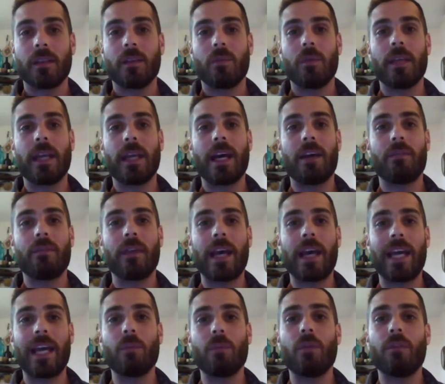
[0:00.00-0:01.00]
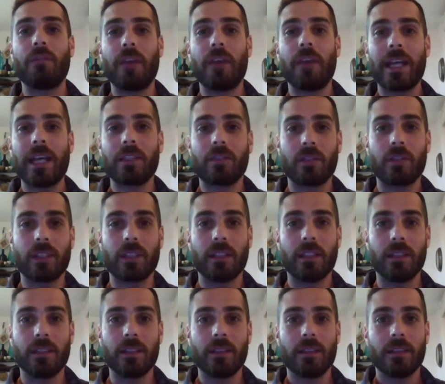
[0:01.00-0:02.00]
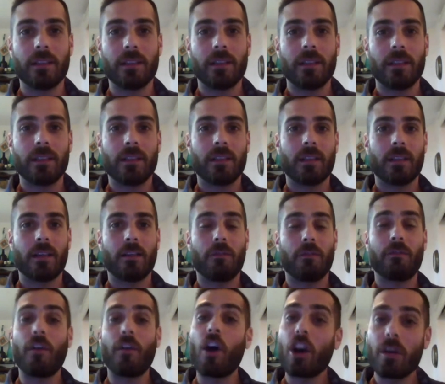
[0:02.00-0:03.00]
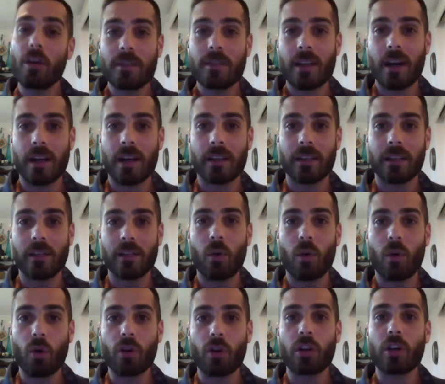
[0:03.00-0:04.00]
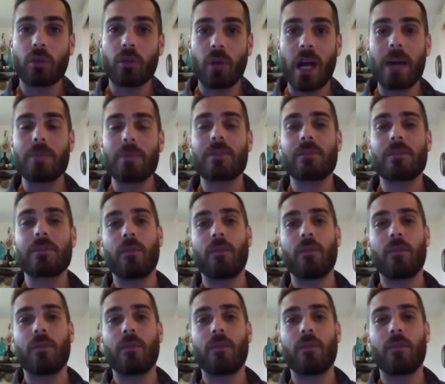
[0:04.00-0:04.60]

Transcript: We have animal factory farms on it or crops